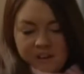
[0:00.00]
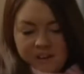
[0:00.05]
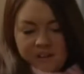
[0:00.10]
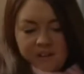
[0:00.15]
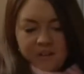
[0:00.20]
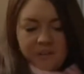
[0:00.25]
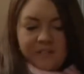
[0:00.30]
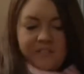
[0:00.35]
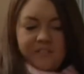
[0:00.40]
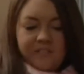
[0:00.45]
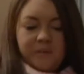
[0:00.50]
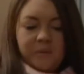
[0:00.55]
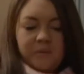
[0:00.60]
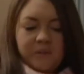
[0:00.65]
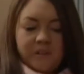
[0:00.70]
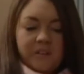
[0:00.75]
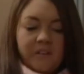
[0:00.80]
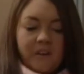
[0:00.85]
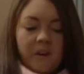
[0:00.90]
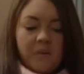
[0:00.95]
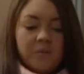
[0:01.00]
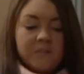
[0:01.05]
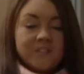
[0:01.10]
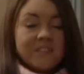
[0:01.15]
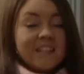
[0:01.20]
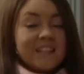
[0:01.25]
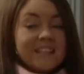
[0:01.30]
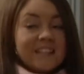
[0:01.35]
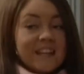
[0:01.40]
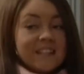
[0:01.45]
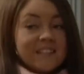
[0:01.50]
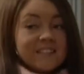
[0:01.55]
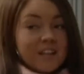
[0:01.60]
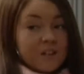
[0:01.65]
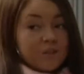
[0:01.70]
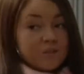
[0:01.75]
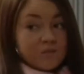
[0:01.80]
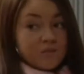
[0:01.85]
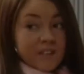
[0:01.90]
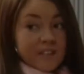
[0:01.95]
Hell, if you want to know what teenage
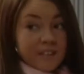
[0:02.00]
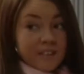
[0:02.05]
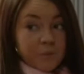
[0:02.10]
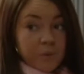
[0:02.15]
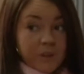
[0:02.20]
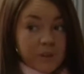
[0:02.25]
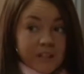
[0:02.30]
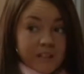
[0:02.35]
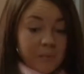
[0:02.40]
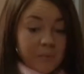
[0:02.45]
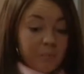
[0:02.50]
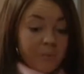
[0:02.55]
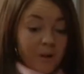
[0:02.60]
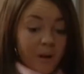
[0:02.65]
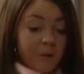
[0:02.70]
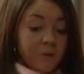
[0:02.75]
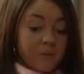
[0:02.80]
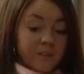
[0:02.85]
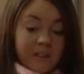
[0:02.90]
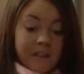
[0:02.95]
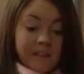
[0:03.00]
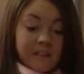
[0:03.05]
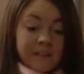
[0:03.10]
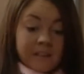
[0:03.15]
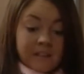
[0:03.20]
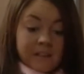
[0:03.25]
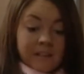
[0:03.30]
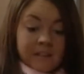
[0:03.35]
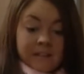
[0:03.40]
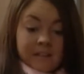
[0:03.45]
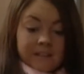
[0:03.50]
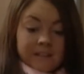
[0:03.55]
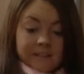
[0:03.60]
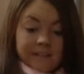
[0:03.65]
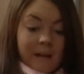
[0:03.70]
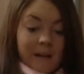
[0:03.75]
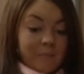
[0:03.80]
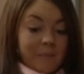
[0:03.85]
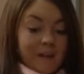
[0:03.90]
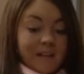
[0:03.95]
girls really want in a bloke, then
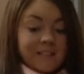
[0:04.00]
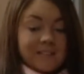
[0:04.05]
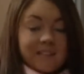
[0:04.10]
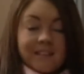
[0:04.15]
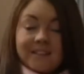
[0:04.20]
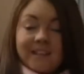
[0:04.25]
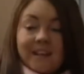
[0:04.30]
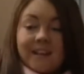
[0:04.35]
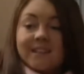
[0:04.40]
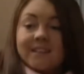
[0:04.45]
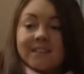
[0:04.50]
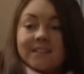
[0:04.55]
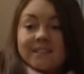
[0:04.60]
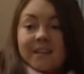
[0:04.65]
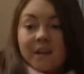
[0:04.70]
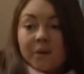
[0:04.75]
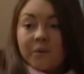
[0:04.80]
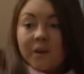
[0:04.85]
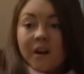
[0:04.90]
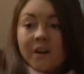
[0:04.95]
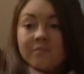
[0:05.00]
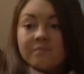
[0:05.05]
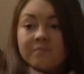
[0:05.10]
that magazine ain't going to tell you.